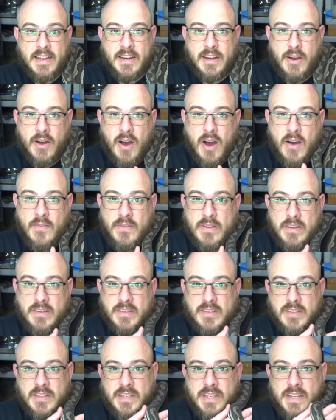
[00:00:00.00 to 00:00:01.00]
Now
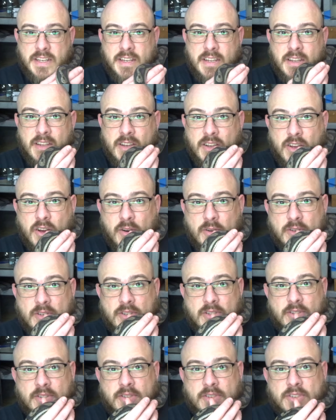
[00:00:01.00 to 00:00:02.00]
obviously
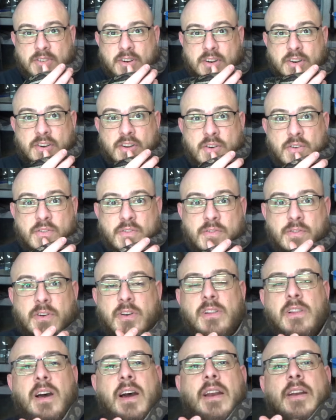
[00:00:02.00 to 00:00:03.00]
coastals are known for
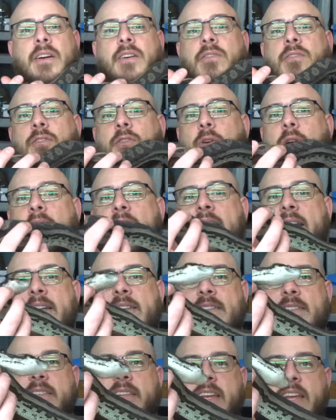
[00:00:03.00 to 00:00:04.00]
a lot of
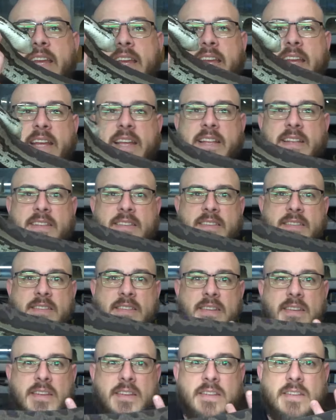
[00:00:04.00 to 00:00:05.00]
grays, tans,